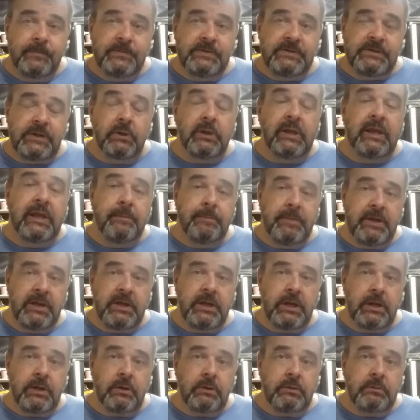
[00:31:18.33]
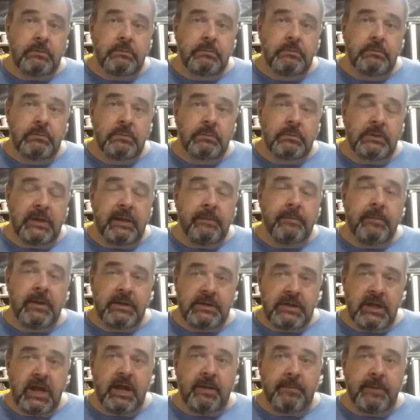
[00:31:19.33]
So leave me a note, leave me
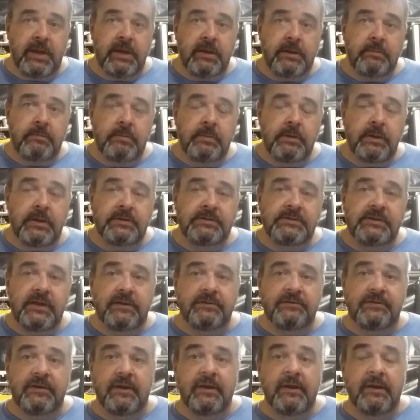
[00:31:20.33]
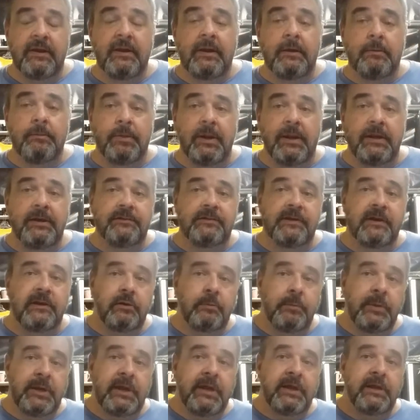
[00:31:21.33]
a comment that says, please
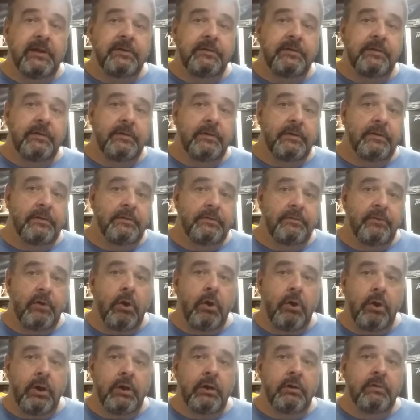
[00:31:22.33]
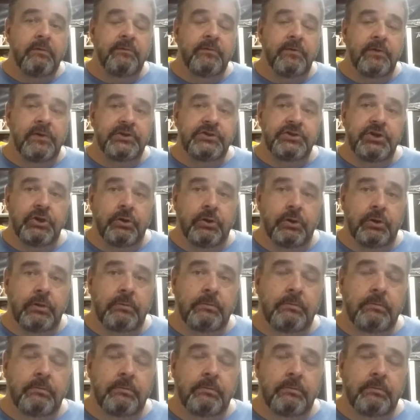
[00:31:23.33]
enter me into the drawing for the shirt.